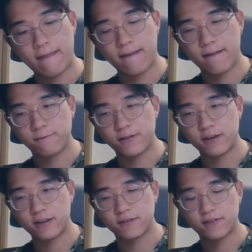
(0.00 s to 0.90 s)
And
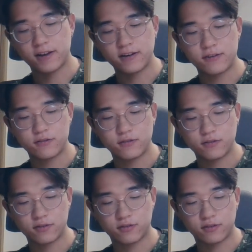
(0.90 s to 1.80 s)
we divide into
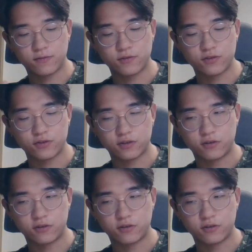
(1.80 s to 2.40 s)
the diffusion